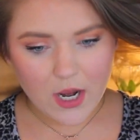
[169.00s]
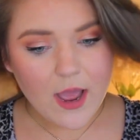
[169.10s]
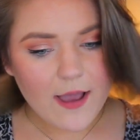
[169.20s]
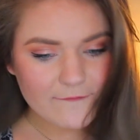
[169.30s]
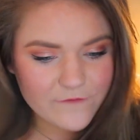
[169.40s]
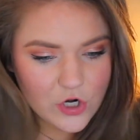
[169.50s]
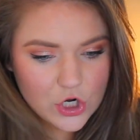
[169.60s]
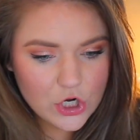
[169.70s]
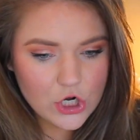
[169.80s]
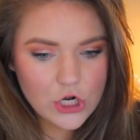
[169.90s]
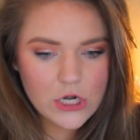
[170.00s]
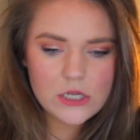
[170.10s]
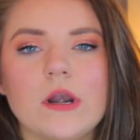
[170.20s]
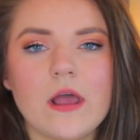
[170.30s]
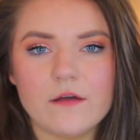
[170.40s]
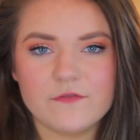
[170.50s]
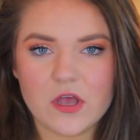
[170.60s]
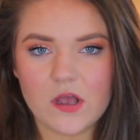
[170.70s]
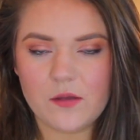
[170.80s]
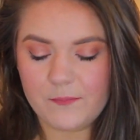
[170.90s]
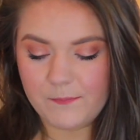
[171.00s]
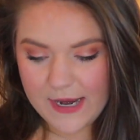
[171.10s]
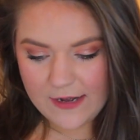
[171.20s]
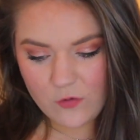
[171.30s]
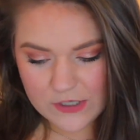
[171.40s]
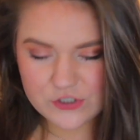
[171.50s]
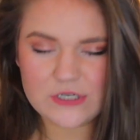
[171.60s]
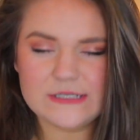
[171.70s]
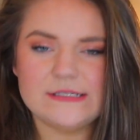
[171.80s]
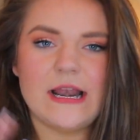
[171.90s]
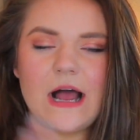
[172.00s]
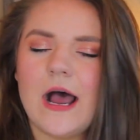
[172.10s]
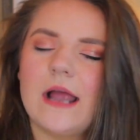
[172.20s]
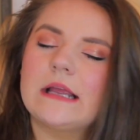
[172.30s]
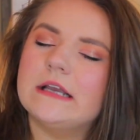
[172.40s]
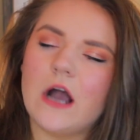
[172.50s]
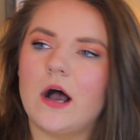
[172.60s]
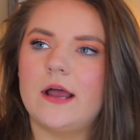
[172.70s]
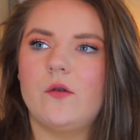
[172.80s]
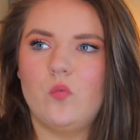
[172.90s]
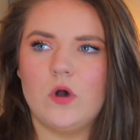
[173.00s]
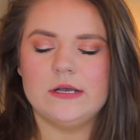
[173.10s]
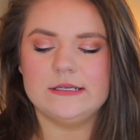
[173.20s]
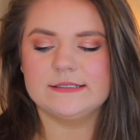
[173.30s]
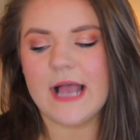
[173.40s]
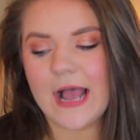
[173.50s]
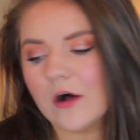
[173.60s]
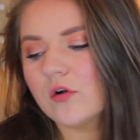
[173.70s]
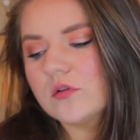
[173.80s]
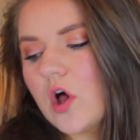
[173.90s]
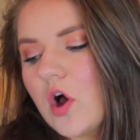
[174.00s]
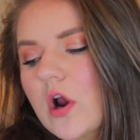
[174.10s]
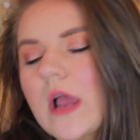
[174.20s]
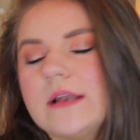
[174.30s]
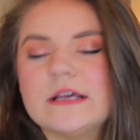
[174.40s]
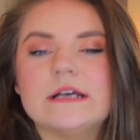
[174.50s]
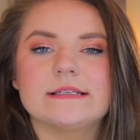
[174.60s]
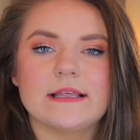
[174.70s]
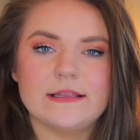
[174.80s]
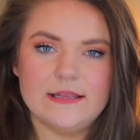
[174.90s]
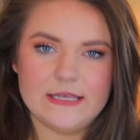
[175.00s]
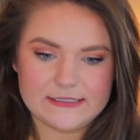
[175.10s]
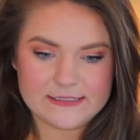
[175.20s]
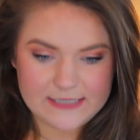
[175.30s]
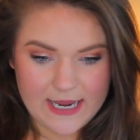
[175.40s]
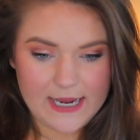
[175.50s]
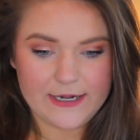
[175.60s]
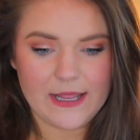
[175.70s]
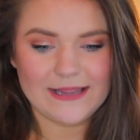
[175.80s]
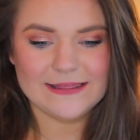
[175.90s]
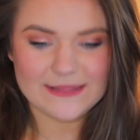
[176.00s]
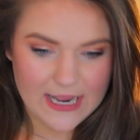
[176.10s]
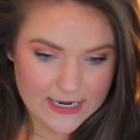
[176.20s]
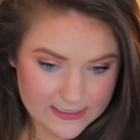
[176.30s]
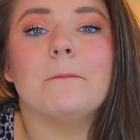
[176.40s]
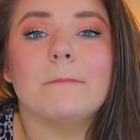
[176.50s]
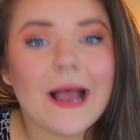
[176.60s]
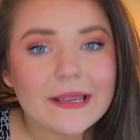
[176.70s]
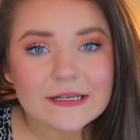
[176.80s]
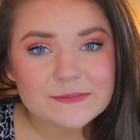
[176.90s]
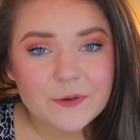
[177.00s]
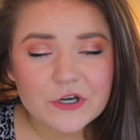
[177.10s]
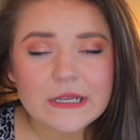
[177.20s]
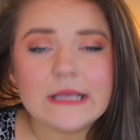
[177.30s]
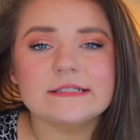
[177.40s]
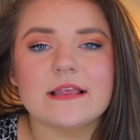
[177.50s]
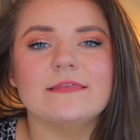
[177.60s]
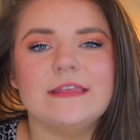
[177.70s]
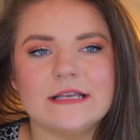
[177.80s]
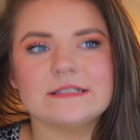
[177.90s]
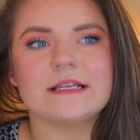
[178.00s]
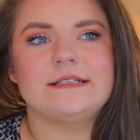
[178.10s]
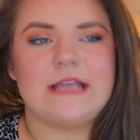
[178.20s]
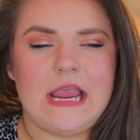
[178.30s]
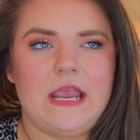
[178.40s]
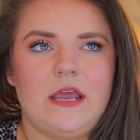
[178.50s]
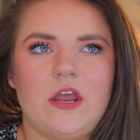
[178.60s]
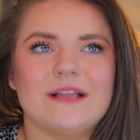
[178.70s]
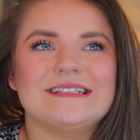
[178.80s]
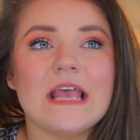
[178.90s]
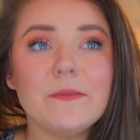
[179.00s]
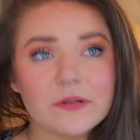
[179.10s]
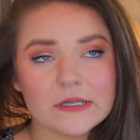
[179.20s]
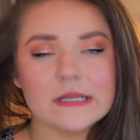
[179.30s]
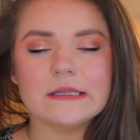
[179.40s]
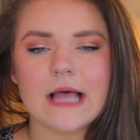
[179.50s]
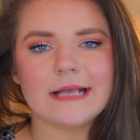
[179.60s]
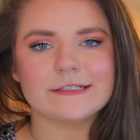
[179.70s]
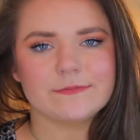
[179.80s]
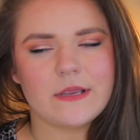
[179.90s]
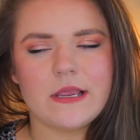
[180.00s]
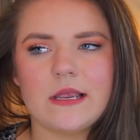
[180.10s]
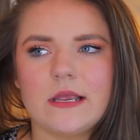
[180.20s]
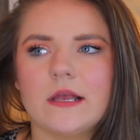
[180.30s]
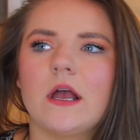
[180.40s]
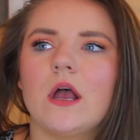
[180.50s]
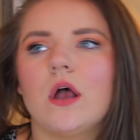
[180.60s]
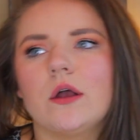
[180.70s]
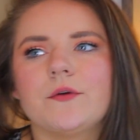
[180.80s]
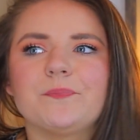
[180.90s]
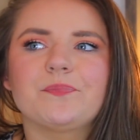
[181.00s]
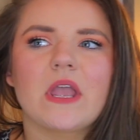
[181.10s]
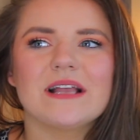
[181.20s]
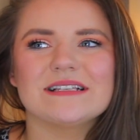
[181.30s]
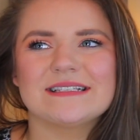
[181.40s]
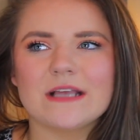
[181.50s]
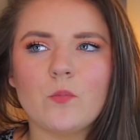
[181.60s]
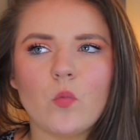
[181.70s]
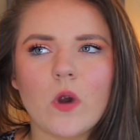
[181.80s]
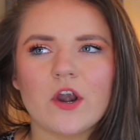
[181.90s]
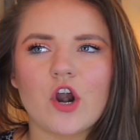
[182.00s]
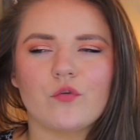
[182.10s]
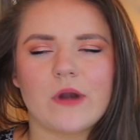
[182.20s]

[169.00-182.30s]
cover. One of the main questions that I got was, how long does this tan last? My experience, this tan typically lasts me somewhere